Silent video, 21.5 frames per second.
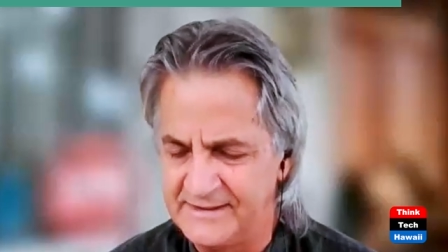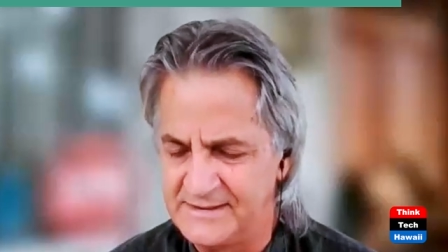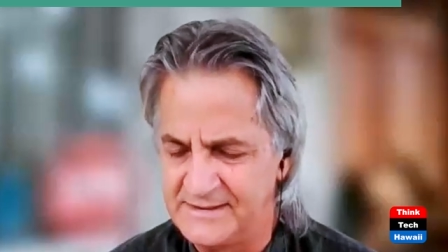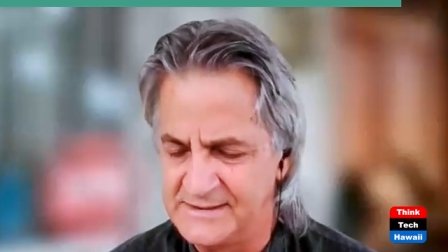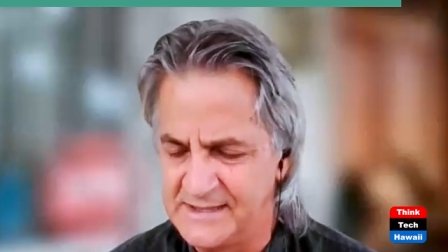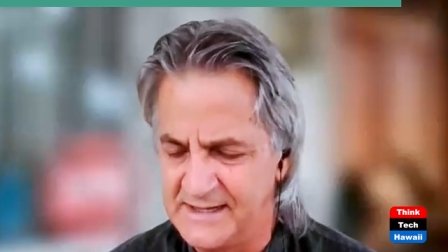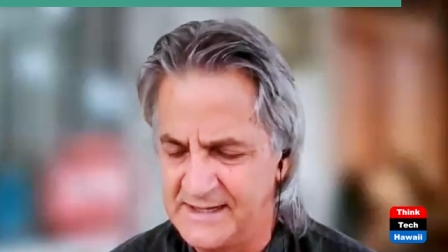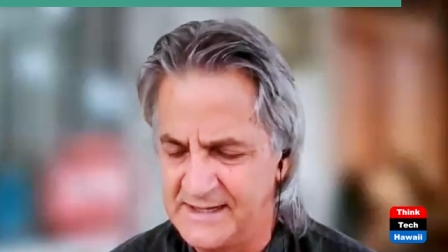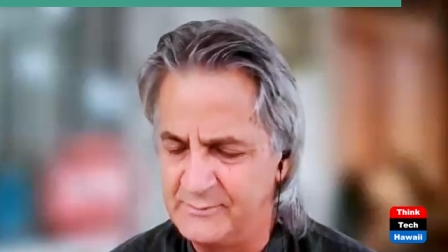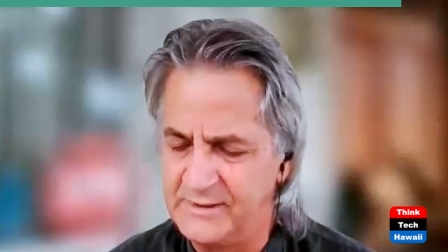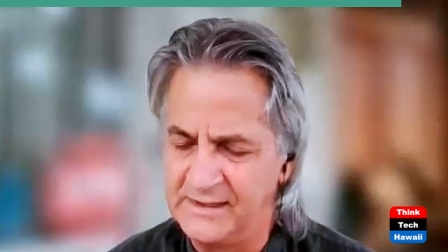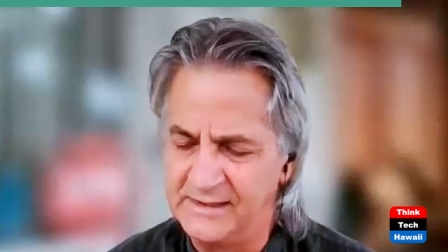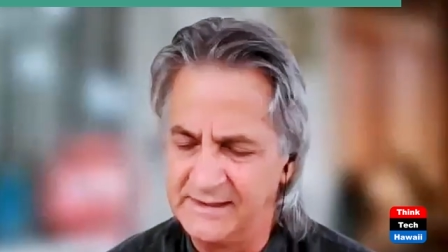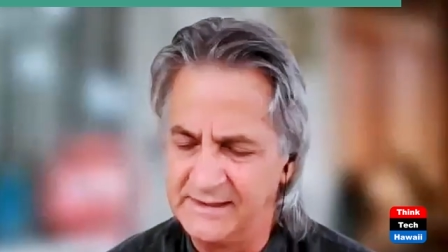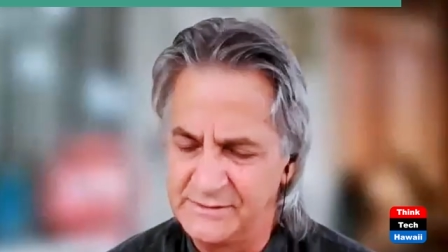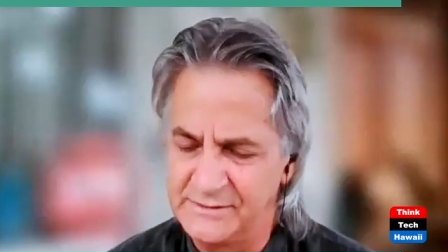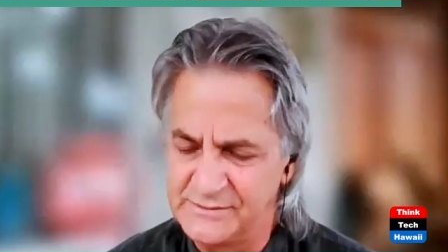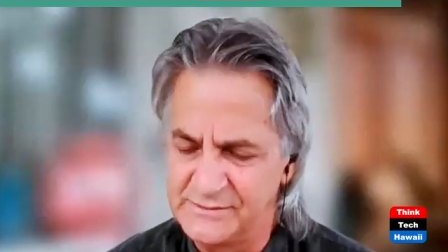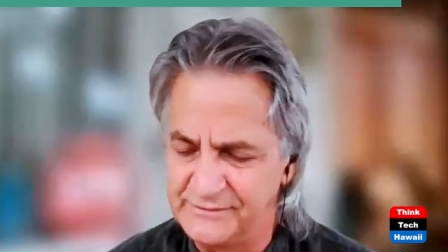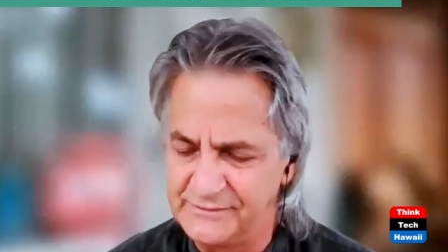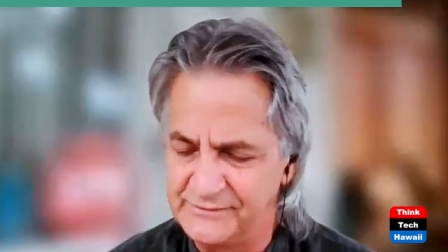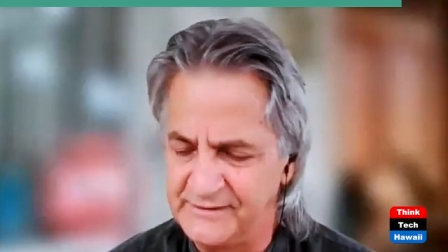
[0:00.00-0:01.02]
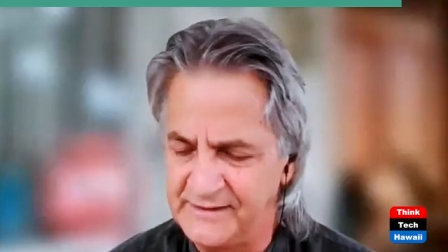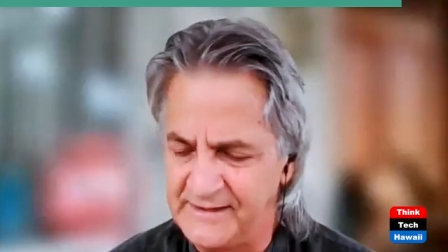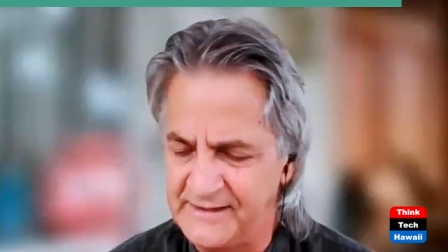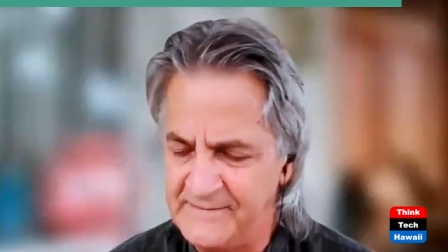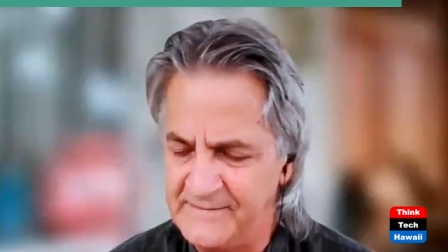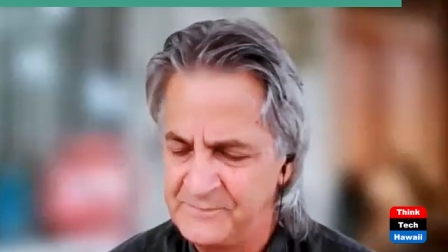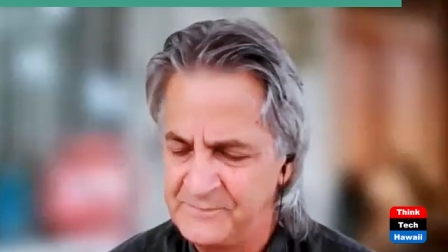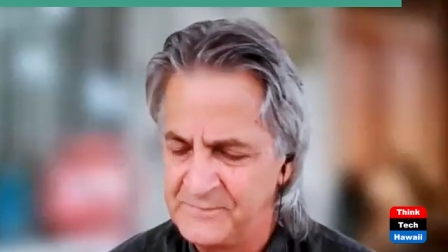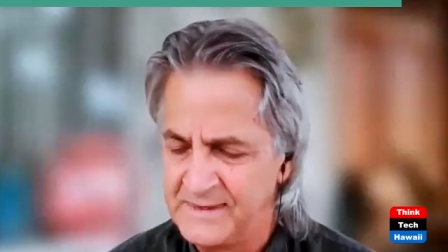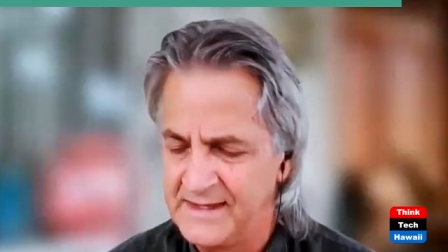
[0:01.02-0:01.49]
a time when
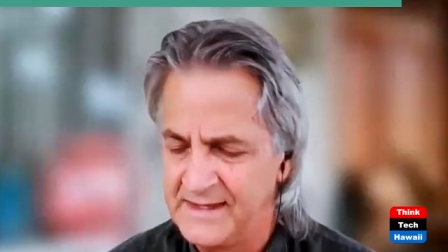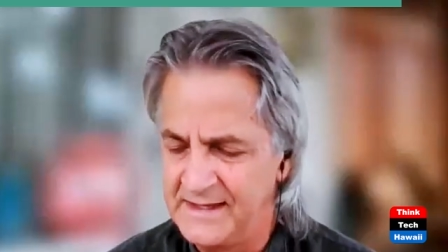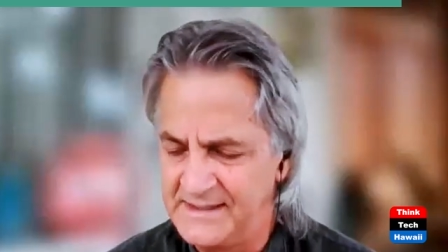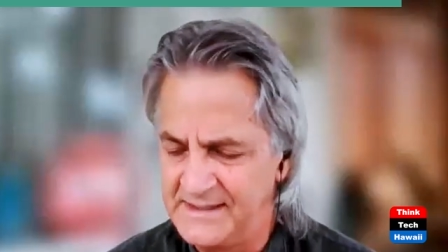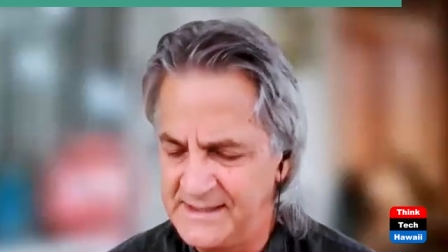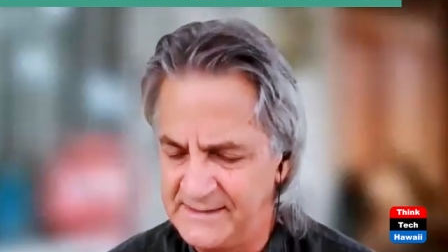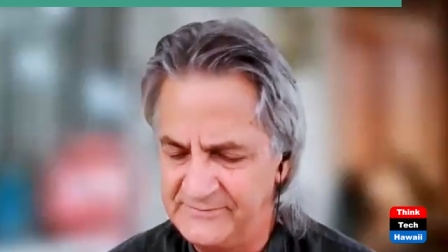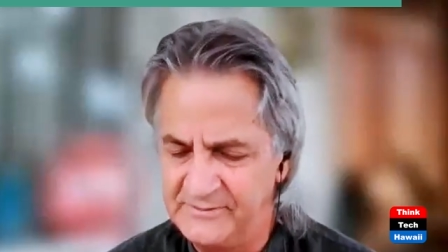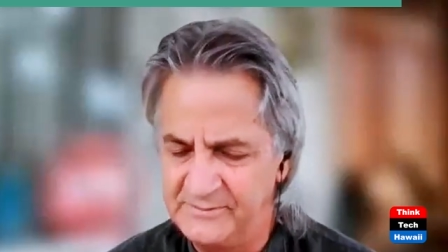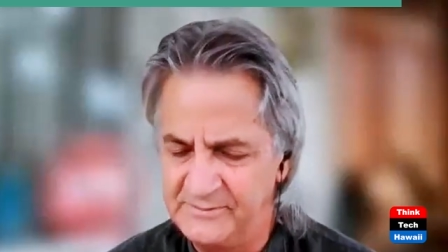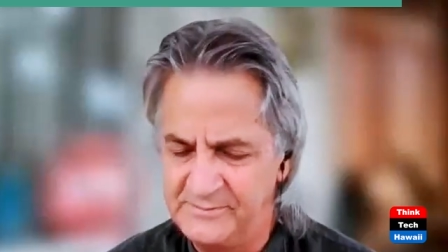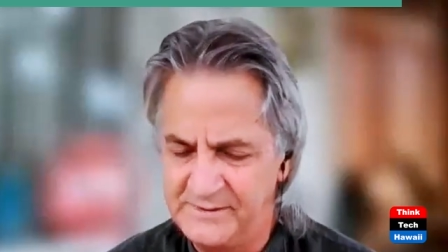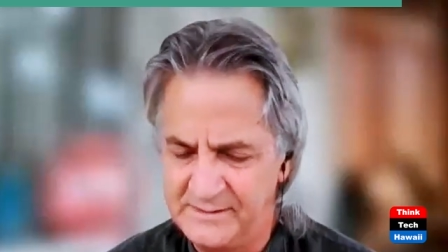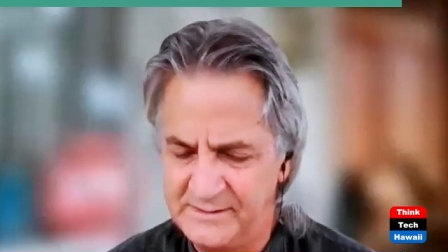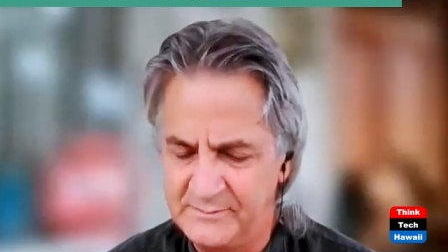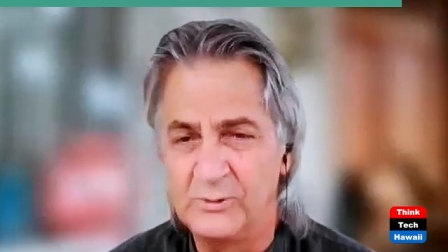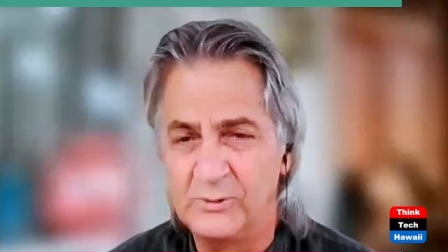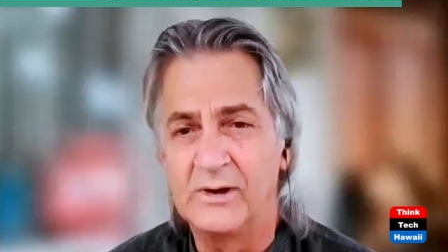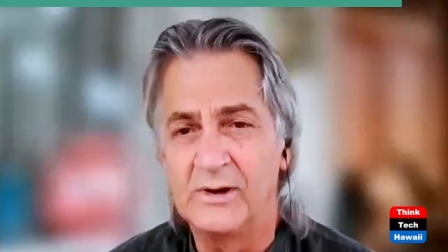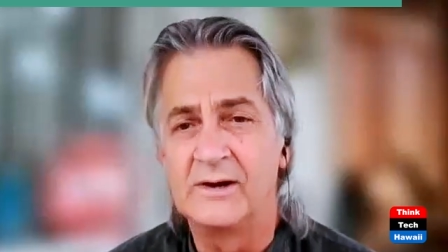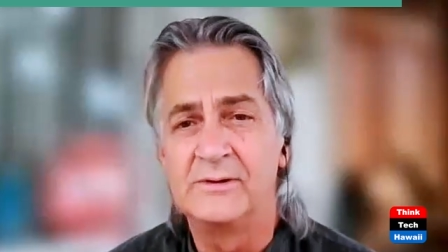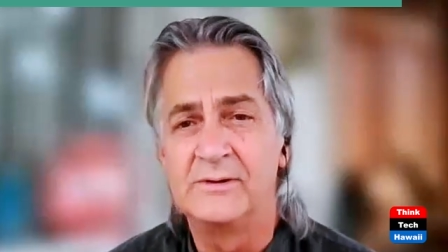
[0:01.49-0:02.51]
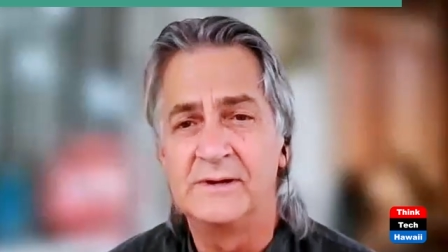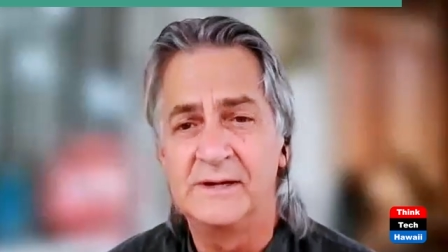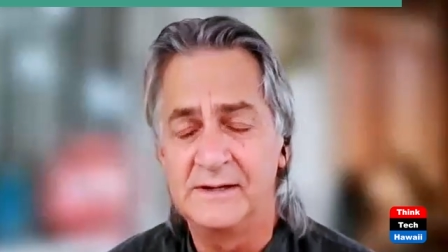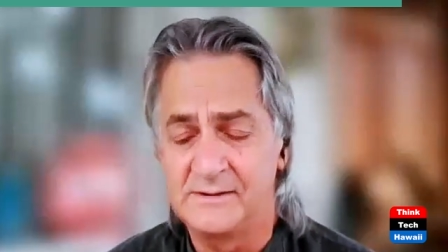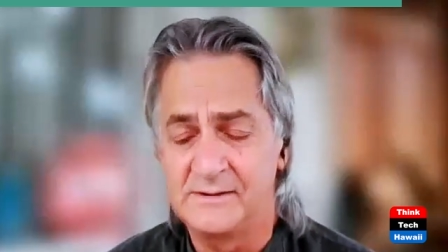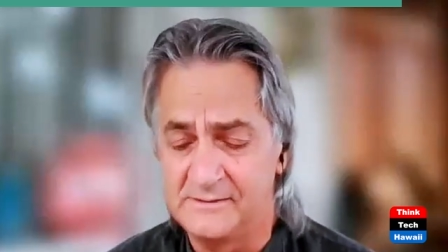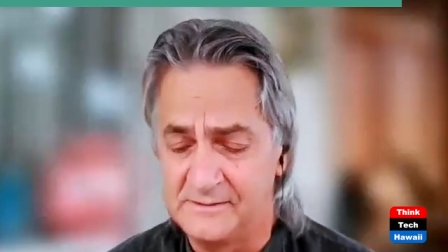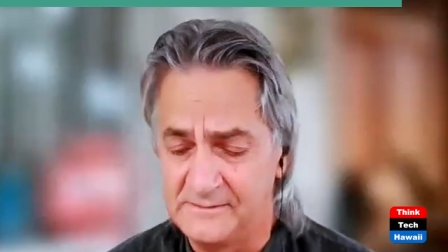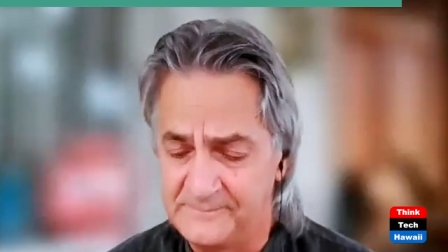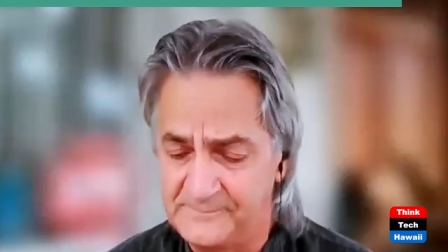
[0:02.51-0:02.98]
electricity had never been more
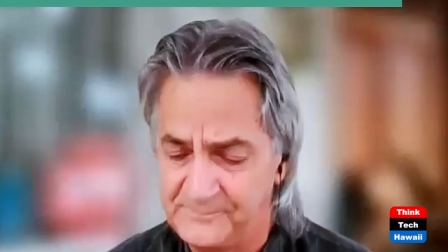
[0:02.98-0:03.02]
critical.